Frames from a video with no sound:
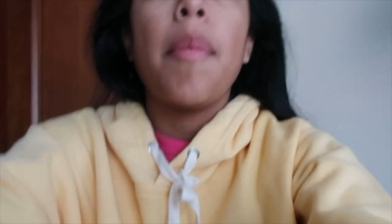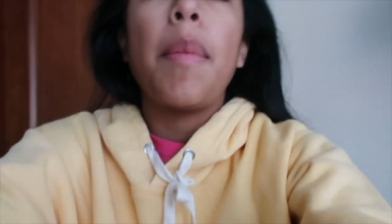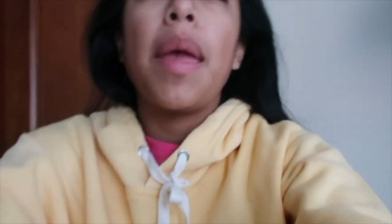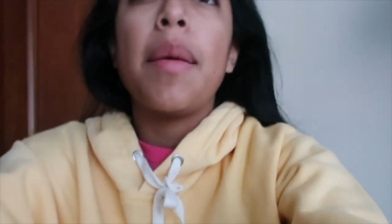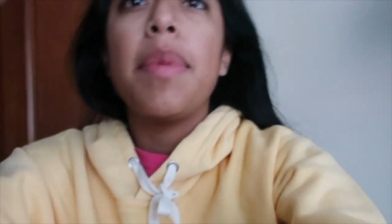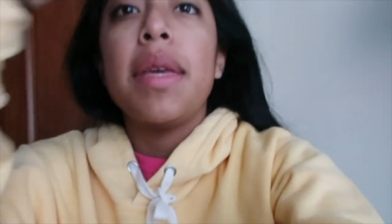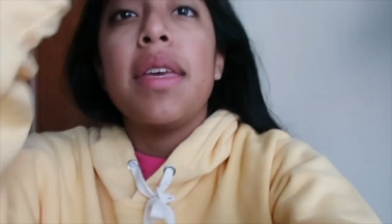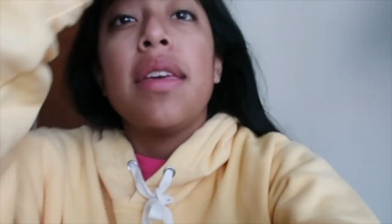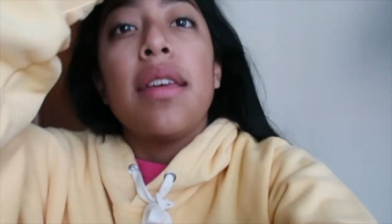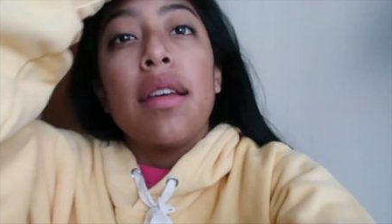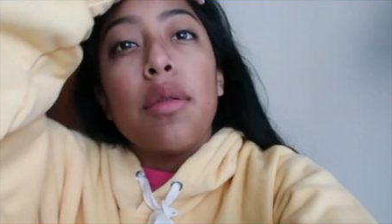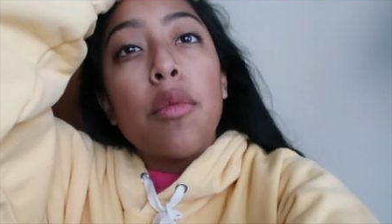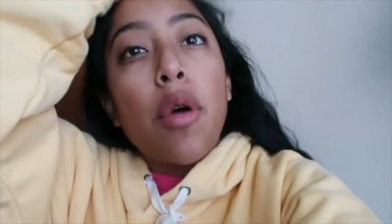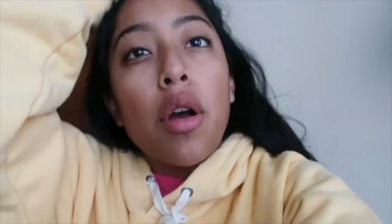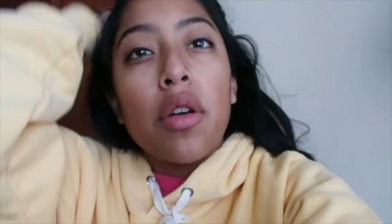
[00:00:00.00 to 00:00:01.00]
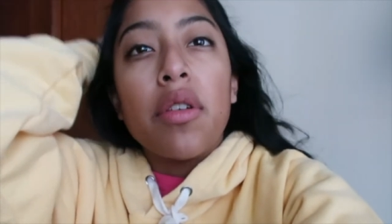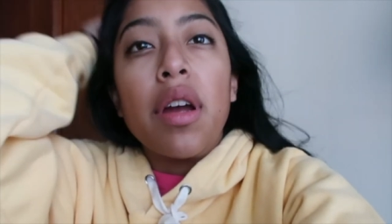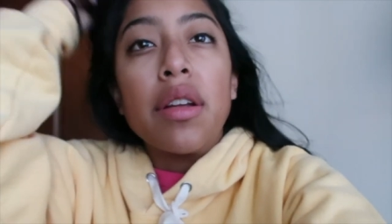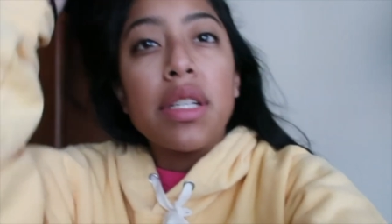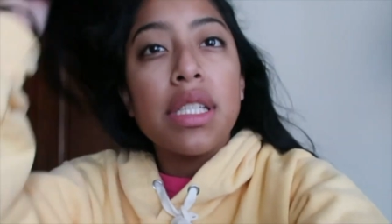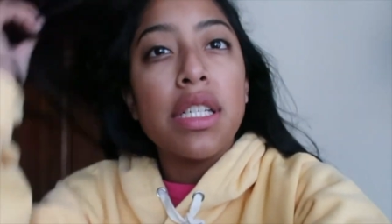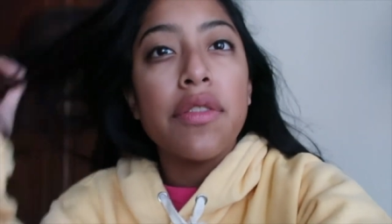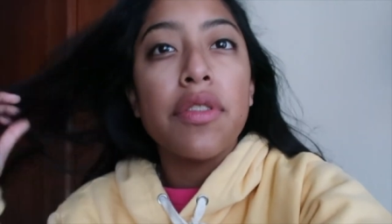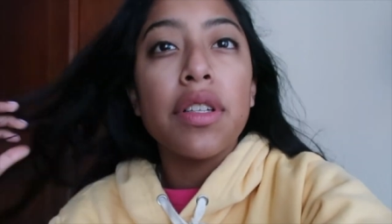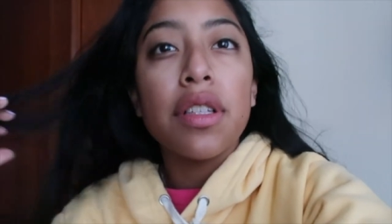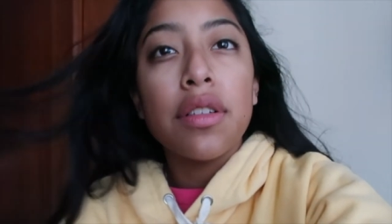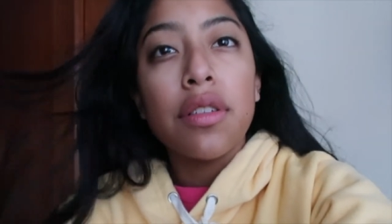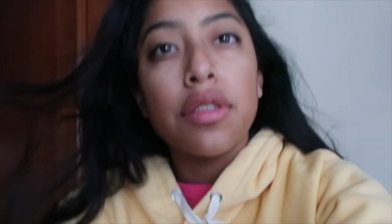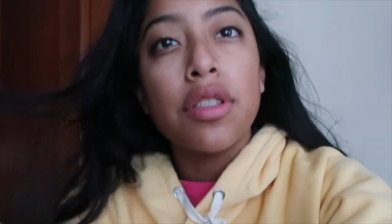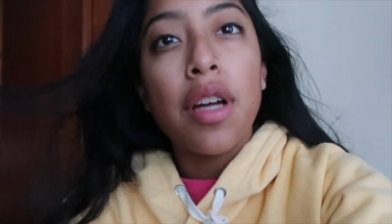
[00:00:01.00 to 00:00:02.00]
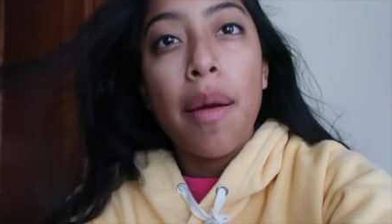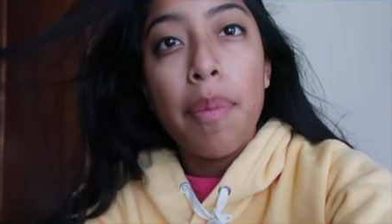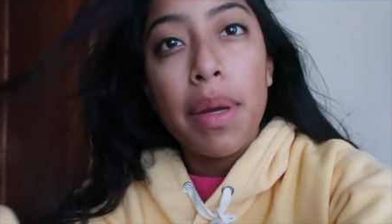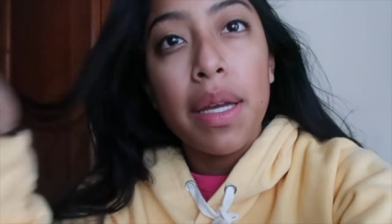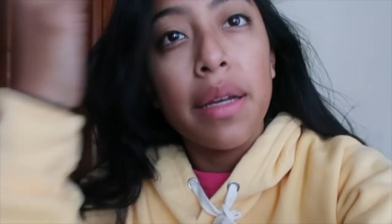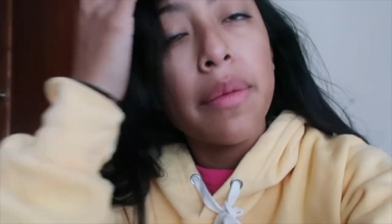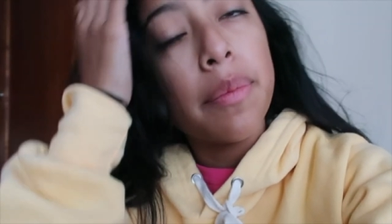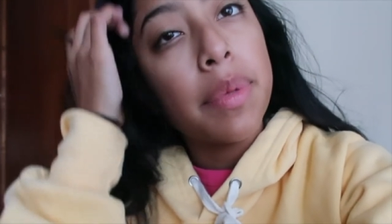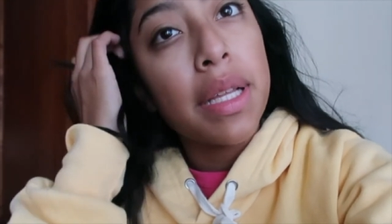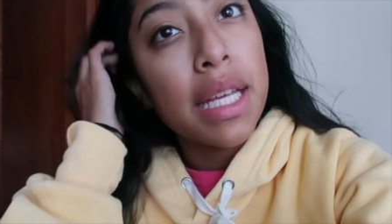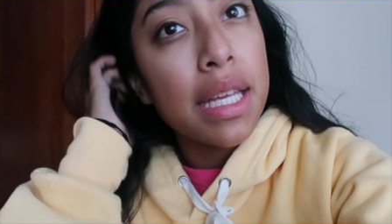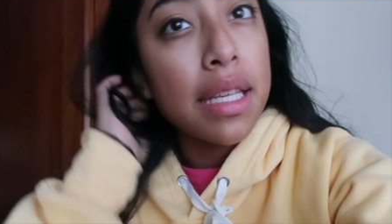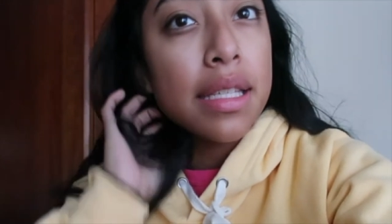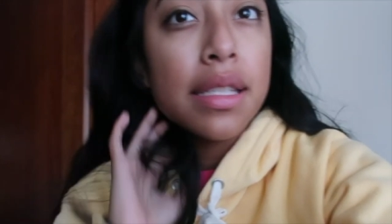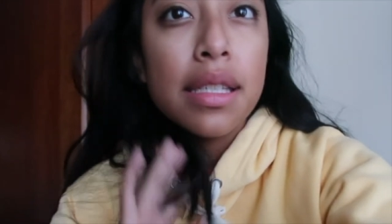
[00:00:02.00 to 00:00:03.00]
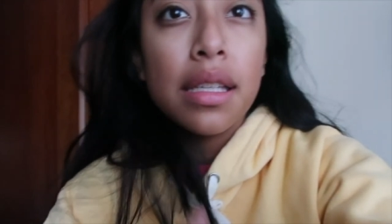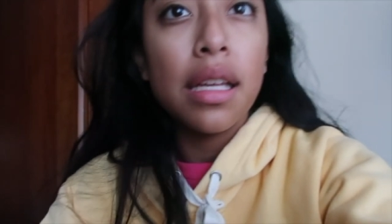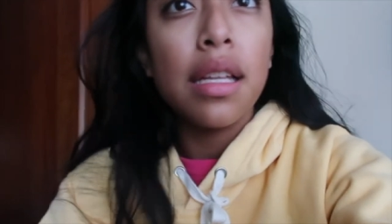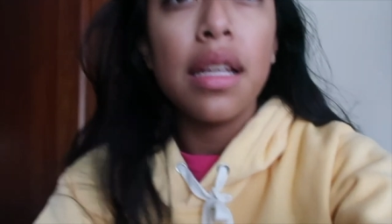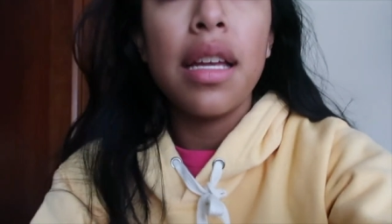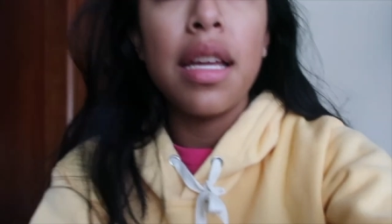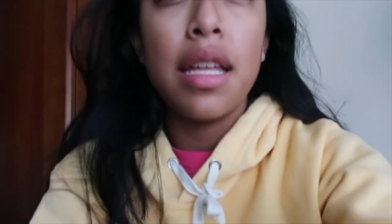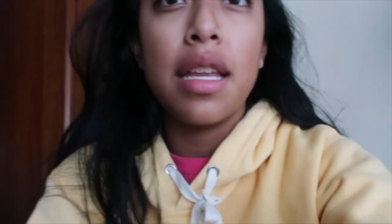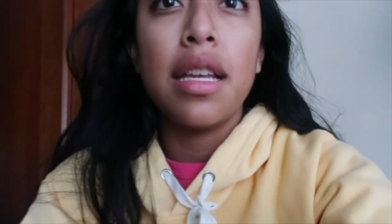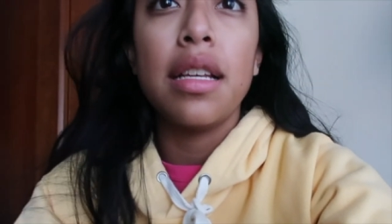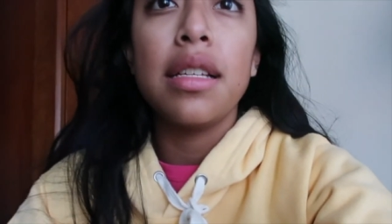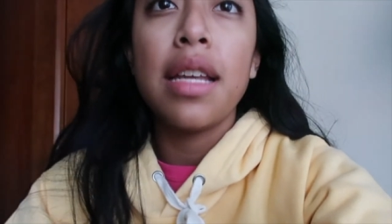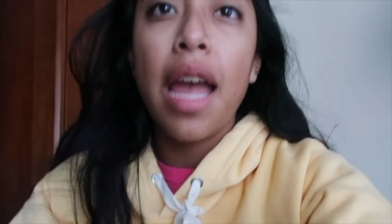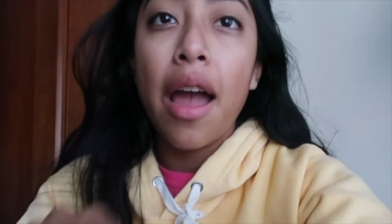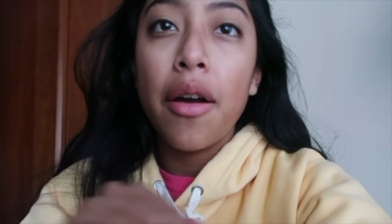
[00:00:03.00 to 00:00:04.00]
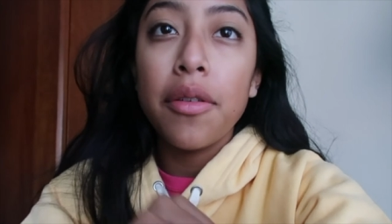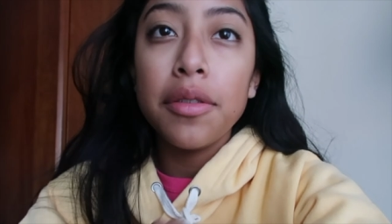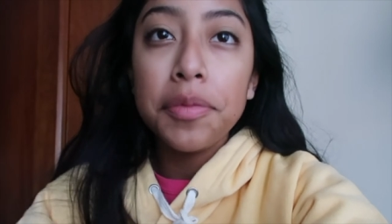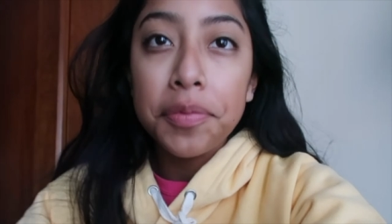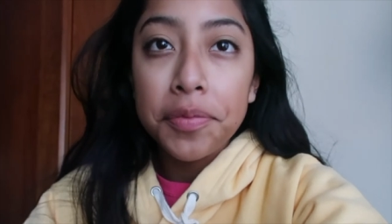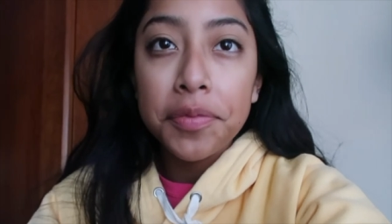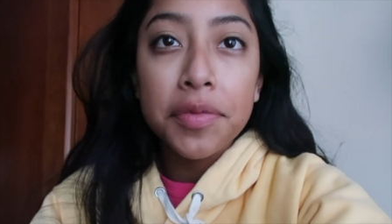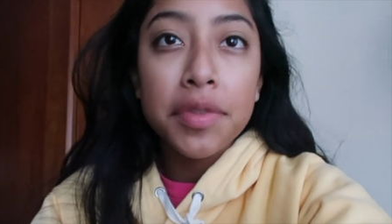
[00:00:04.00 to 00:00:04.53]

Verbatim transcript: maybe walk around a different little shopping place in town